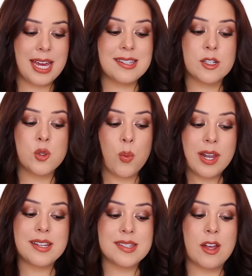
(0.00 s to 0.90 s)
It's a
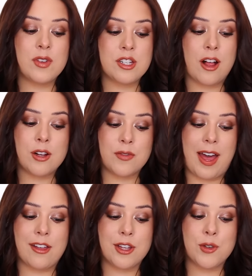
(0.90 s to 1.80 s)
$27
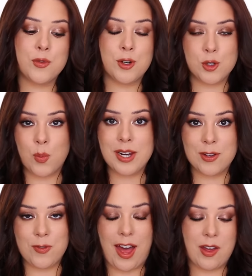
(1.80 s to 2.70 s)
value for
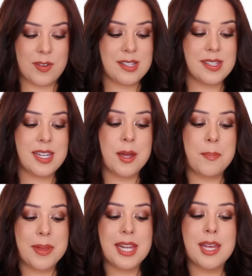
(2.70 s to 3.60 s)
25. It's the
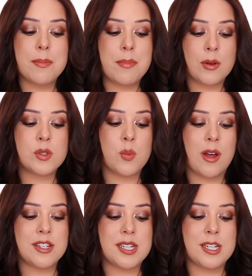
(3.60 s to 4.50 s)
mini most
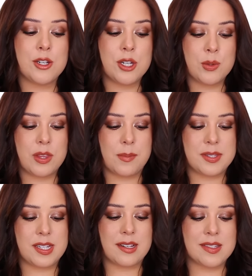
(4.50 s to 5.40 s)
wanted nude
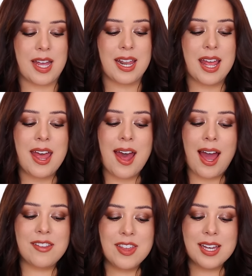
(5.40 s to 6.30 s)
lipstick set.
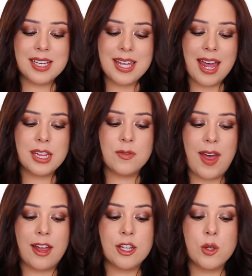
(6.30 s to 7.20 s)
I think again, the
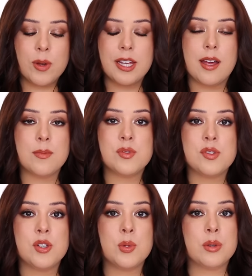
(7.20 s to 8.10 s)
value when it comes
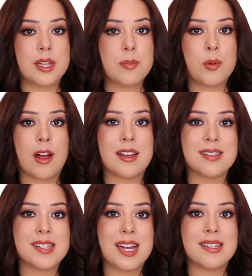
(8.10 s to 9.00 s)
to lip
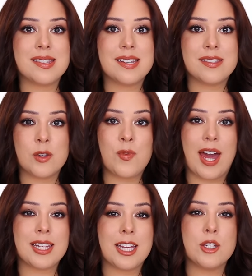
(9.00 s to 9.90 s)
product sets is the
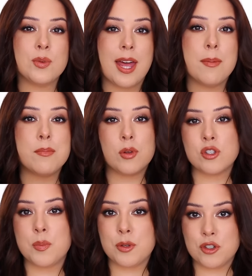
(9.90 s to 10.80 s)
fact that you get
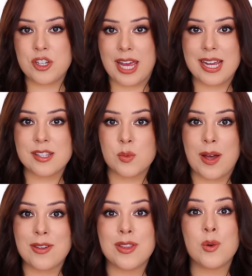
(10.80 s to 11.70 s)
multiple shades
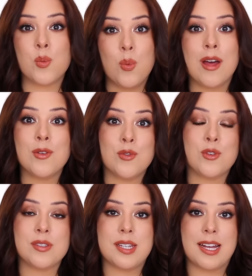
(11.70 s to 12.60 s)
rather than one one
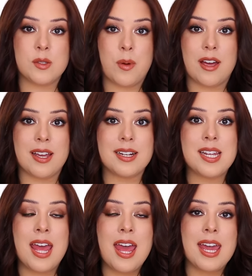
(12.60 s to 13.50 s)
full size product,
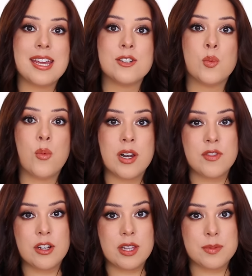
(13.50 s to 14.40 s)
and one of
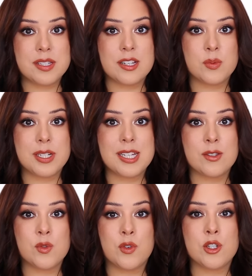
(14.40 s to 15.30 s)
their lipsticks
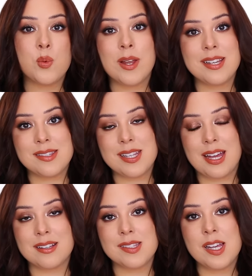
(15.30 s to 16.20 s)
retails for
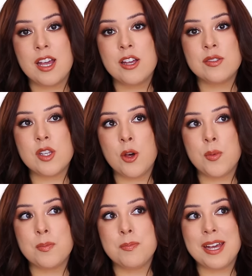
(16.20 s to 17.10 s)
26.
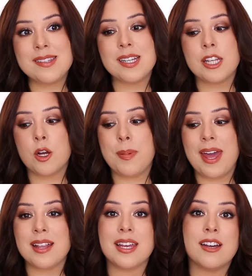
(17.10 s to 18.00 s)
So basically, you're
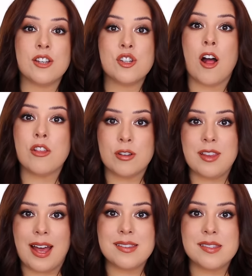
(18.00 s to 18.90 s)
paying like a dollar
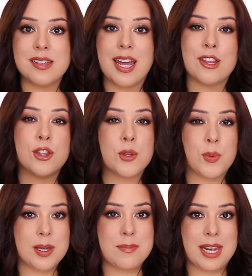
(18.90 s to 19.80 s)
less to get
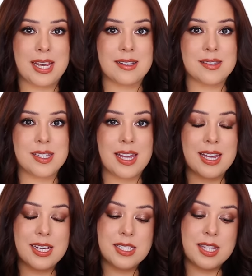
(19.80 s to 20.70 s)
three minis,
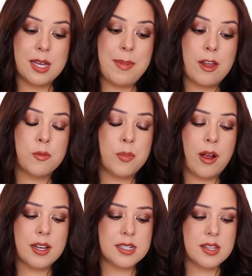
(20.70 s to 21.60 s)
and the amount of
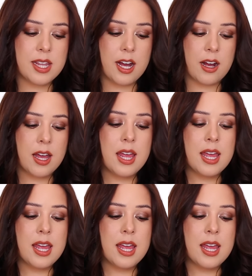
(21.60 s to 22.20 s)
product in there.